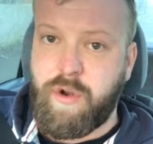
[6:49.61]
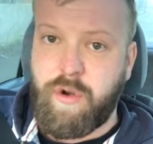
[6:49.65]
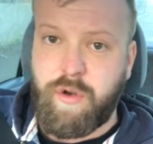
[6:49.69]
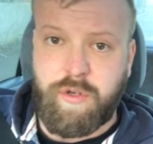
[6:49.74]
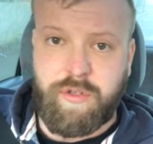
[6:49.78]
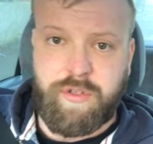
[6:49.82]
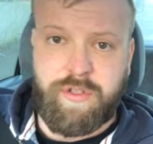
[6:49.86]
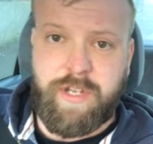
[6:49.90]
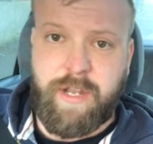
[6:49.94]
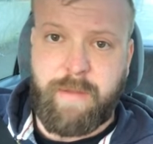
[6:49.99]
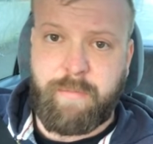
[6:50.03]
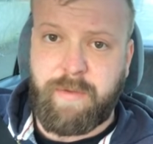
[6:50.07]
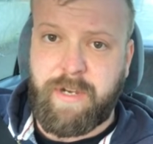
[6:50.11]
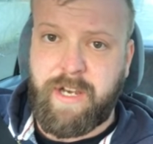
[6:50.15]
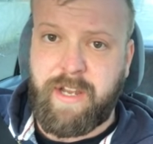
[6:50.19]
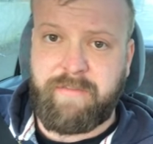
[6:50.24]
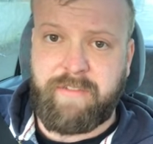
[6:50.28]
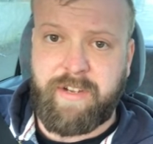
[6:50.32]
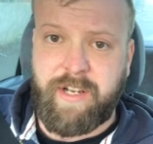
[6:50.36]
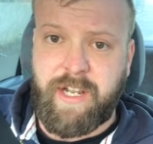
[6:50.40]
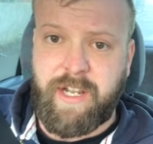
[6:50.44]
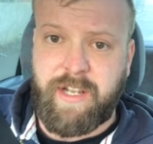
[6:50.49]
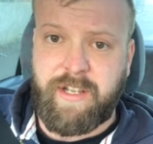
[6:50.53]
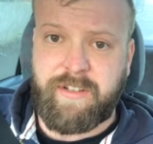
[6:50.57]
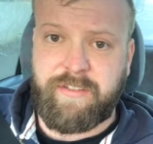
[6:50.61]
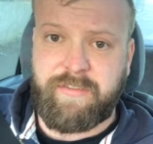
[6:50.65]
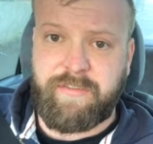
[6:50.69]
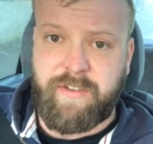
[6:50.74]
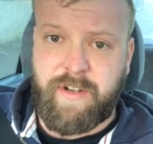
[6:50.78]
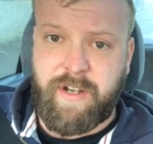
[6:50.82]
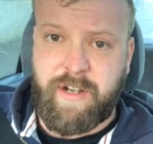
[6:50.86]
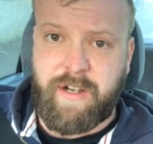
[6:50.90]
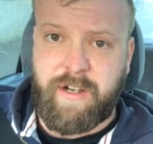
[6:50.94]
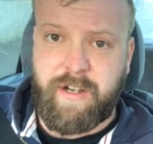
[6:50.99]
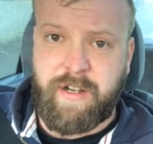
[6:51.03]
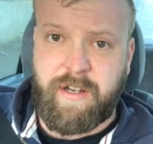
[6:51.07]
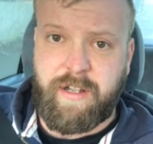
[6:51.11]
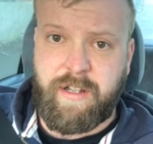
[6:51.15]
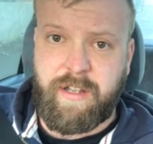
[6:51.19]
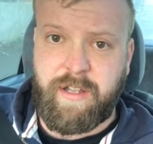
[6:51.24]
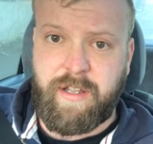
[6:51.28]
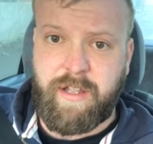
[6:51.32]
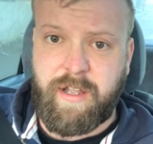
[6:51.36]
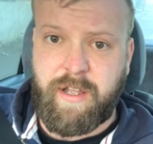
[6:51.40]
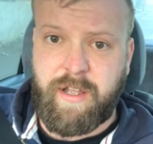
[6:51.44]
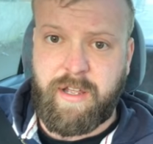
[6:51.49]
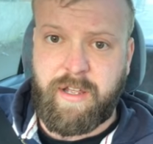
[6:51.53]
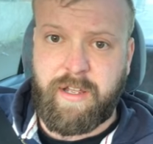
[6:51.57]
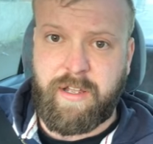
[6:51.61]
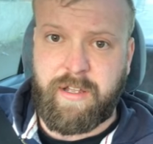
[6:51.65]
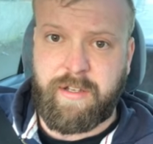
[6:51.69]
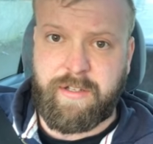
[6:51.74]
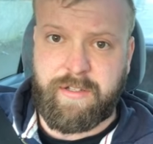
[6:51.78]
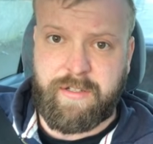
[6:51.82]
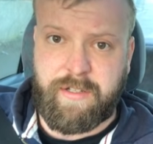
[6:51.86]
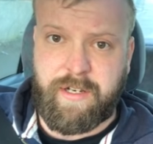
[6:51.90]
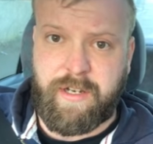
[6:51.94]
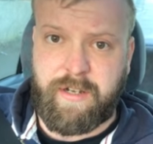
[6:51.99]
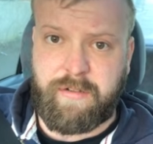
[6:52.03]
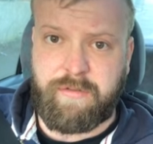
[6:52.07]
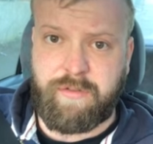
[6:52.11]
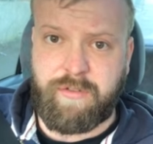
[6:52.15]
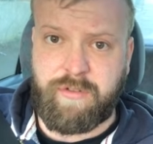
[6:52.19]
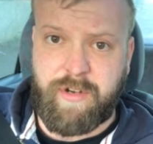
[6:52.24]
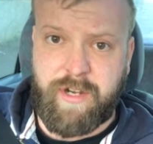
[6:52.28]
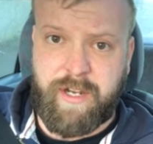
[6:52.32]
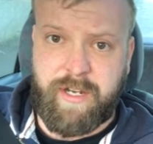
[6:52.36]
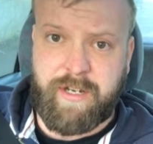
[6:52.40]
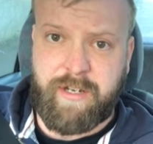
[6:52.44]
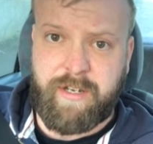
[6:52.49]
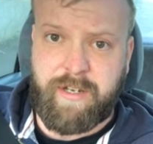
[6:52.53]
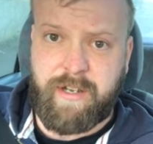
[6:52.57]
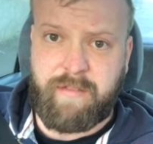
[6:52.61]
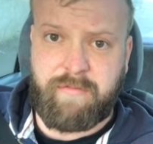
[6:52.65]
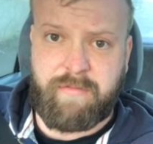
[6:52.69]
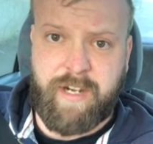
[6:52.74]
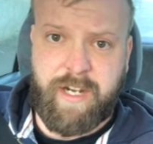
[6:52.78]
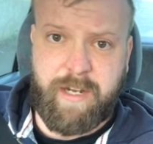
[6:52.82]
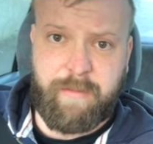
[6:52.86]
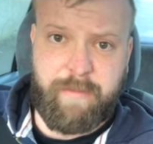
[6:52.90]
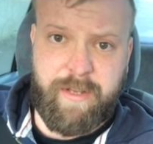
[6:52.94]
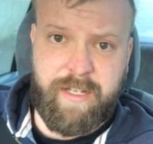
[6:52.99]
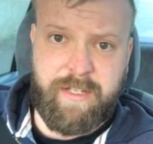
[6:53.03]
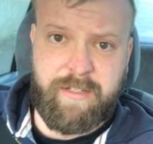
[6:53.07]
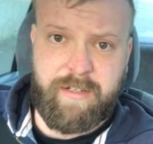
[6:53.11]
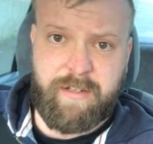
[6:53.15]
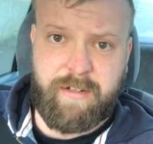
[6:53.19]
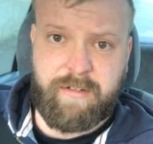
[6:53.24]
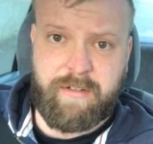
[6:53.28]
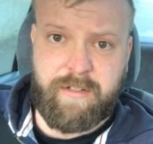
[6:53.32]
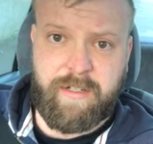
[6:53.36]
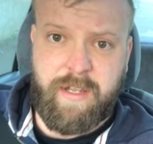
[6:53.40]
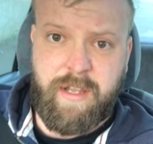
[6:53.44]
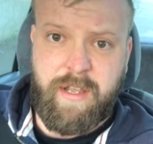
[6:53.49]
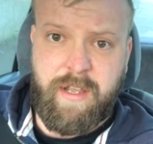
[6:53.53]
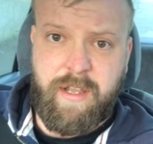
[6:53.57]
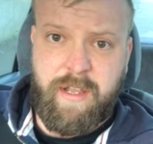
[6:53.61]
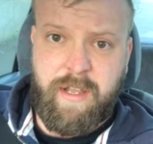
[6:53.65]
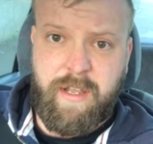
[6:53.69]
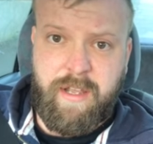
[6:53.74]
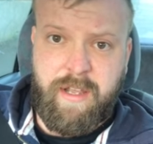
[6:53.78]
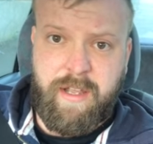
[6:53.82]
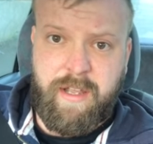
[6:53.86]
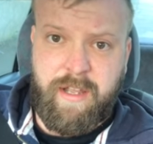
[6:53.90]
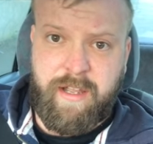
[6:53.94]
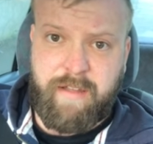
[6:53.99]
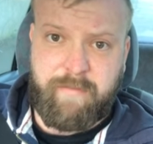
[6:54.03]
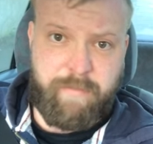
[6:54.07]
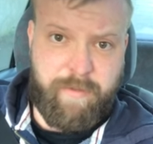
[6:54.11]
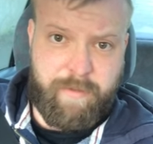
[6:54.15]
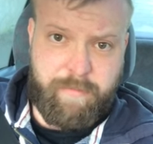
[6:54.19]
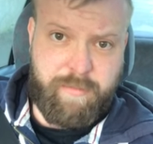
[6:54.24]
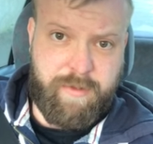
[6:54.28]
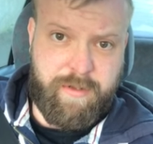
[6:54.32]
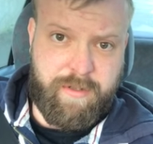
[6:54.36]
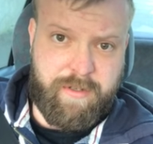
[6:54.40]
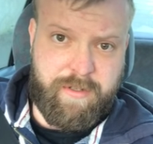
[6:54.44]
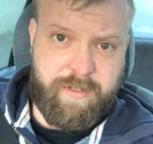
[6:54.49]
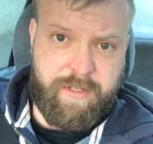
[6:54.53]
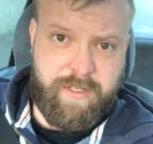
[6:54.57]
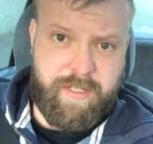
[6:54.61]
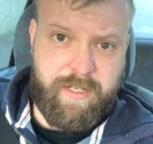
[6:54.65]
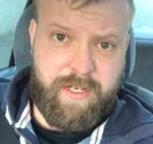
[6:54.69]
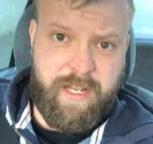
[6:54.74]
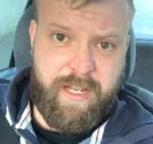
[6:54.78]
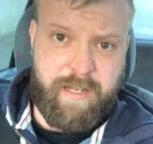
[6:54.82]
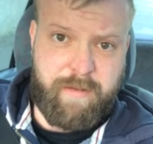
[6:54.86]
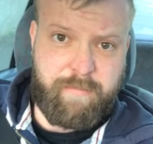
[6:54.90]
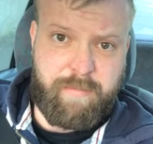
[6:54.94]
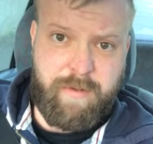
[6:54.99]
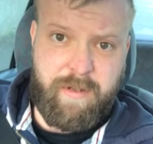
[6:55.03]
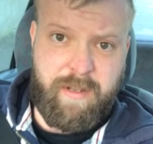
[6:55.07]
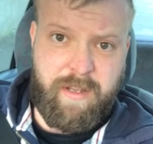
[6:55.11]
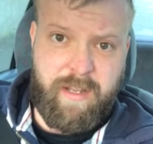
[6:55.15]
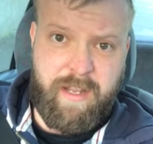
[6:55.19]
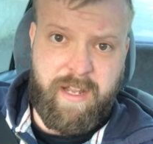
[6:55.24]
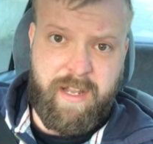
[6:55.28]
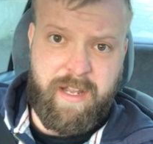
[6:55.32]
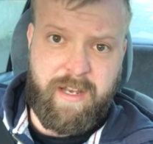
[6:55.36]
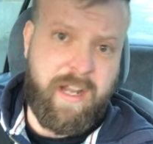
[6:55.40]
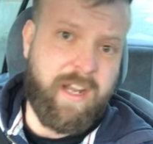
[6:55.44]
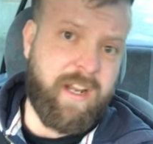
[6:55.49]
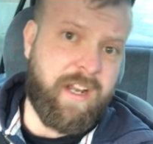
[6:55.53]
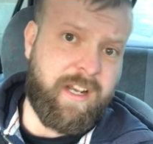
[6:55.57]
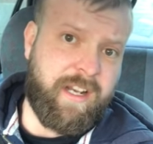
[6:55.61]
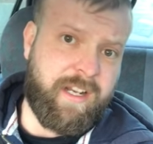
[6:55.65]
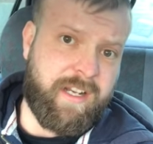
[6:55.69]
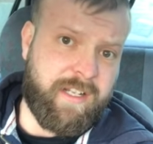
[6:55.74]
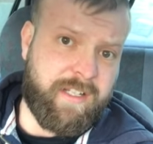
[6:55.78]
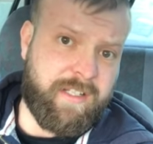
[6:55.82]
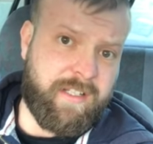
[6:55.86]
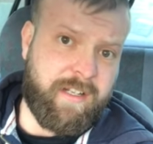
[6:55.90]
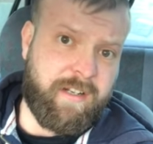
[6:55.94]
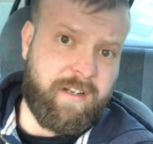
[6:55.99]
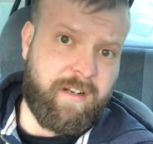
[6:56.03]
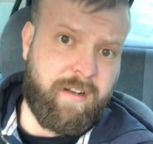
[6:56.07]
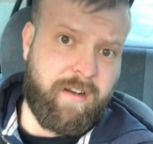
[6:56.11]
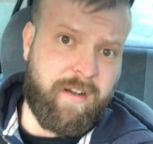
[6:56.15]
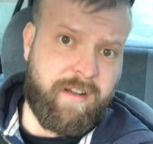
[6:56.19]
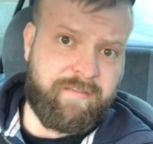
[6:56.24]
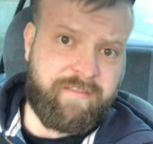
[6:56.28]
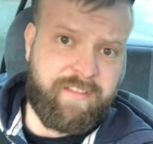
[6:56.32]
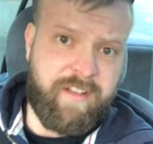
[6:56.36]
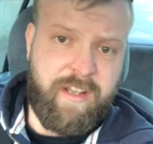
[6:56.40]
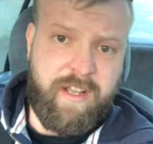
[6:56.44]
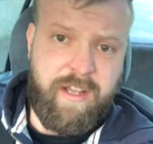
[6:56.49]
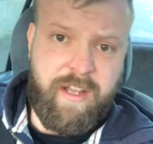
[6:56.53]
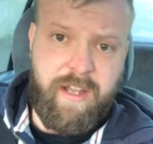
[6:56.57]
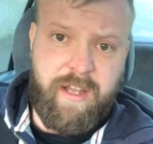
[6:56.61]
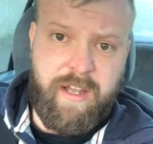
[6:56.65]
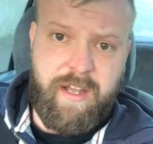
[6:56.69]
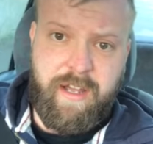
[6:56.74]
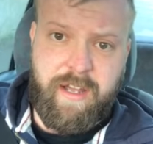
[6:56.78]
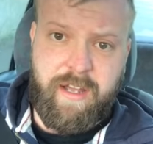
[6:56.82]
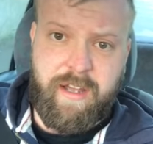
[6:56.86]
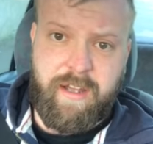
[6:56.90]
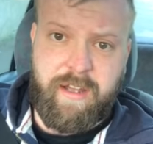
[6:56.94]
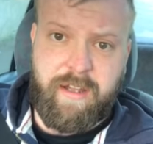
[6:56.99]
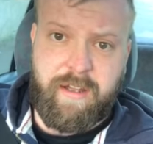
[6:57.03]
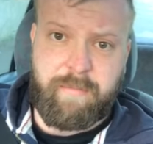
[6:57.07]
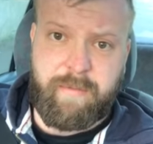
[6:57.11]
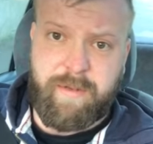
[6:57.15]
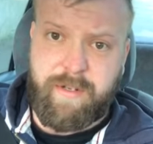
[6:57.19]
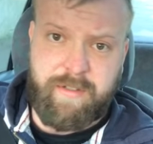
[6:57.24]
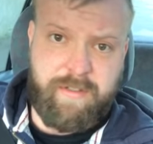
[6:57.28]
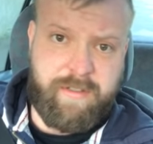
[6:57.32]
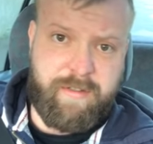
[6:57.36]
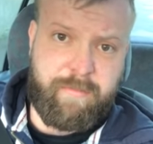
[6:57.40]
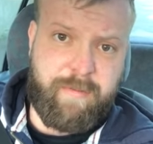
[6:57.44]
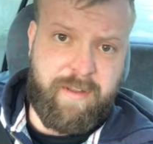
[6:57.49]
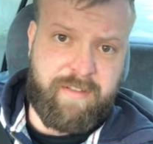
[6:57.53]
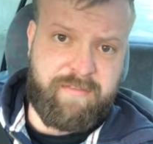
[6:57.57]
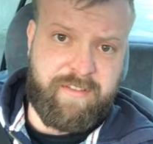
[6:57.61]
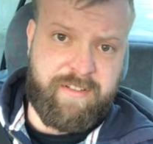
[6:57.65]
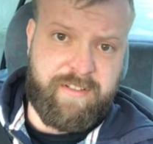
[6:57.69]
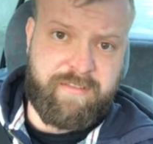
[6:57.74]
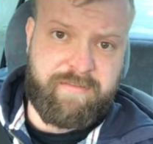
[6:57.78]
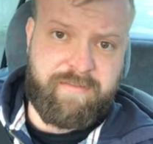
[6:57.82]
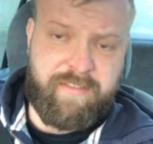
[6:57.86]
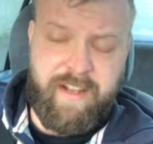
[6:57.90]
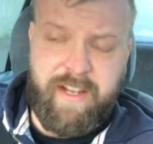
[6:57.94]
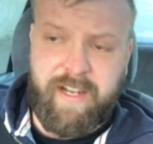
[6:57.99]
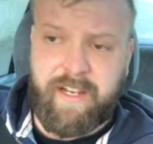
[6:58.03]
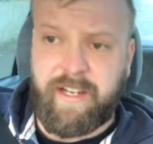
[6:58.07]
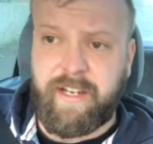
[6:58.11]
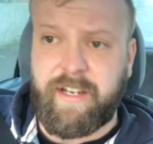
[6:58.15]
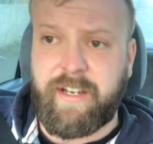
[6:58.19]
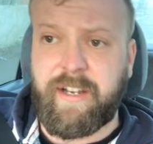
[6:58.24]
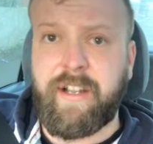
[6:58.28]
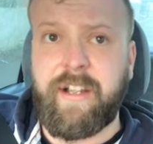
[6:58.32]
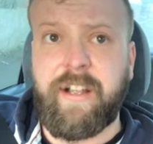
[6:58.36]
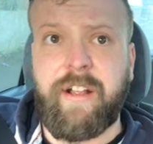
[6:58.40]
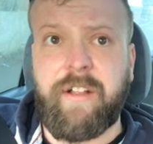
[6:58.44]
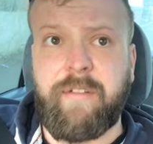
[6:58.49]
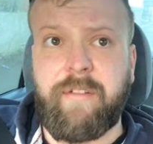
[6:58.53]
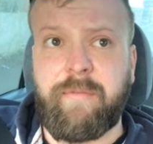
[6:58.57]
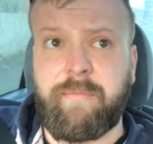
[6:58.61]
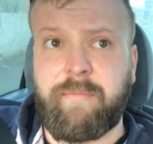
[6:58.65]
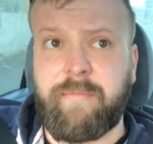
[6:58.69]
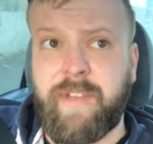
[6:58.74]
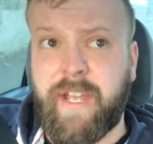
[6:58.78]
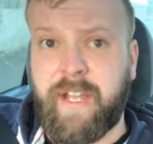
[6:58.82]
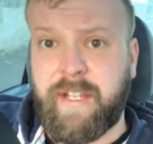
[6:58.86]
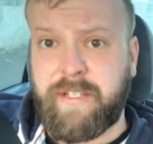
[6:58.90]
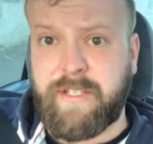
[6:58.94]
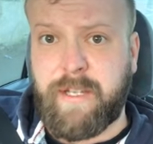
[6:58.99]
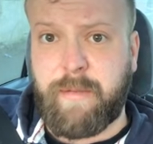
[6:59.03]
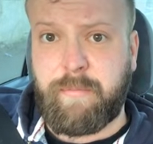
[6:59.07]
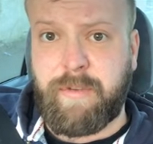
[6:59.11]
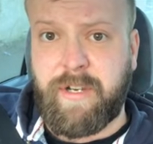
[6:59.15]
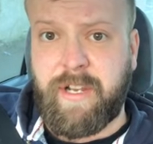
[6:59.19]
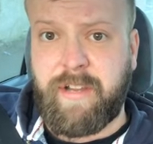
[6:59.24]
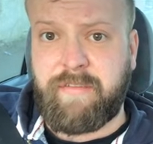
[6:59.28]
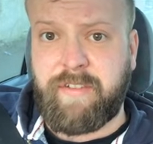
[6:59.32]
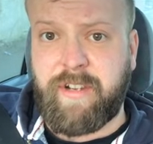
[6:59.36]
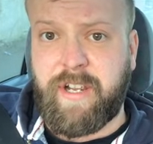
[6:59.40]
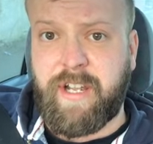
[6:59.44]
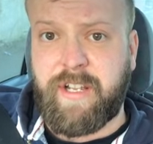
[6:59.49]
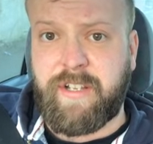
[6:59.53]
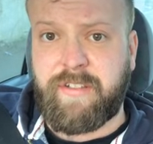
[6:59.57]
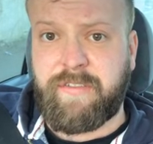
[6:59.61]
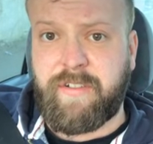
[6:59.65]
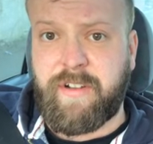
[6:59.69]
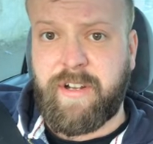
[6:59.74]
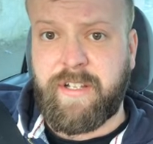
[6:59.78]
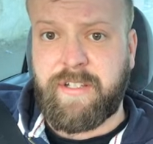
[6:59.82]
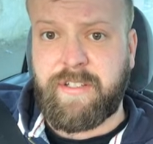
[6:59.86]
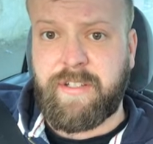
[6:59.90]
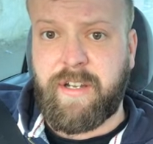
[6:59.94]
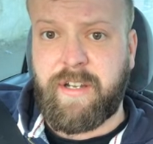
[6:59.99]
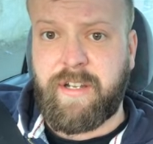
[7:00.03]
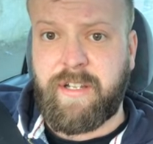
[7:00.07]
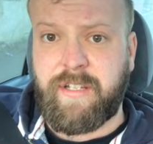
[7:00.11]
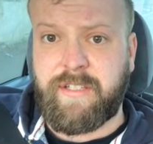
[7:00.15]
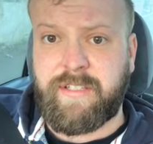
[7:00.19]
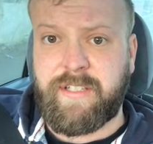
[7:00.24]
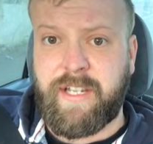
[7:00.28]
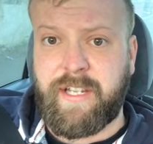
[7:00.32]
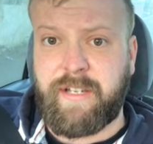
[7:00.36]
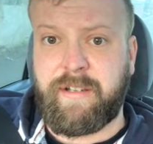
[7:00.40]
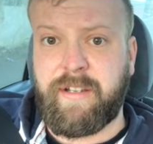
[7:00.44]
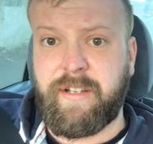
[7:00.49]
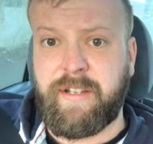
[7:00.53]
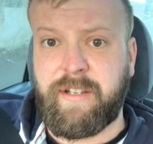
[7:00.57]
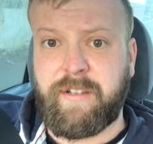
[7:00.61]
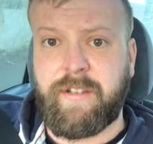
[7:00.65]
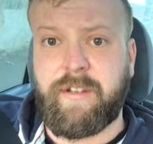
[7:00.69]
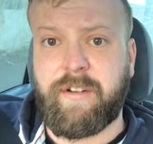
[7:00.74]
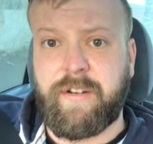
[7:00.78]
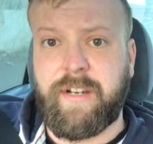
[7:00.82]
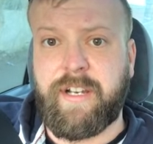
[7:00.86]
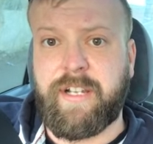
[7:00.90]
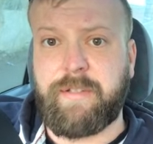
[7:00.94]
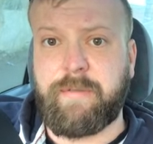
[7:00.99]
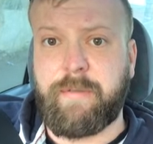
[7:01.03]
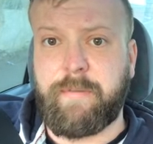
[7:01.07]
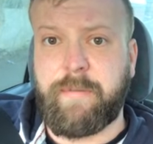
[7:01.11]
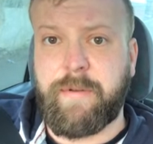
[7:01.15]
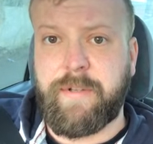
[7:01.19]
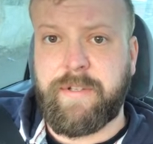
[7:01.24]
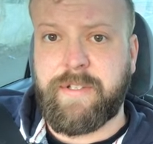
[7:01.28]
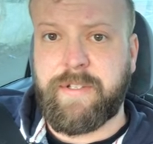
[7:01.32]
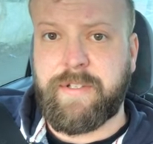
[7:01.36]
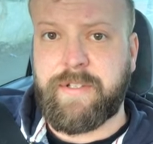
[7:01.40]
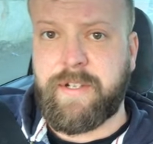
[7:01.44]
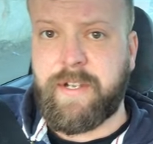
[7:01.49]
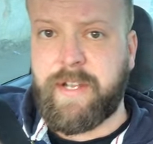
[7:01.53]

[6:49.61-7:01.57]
Or some will even go as far, there's a local trainer that recommends dogs have been put to sleep, and luckily they're still alive because the methods are failing. Yeah, some will even go as far to say the dog needs to be put to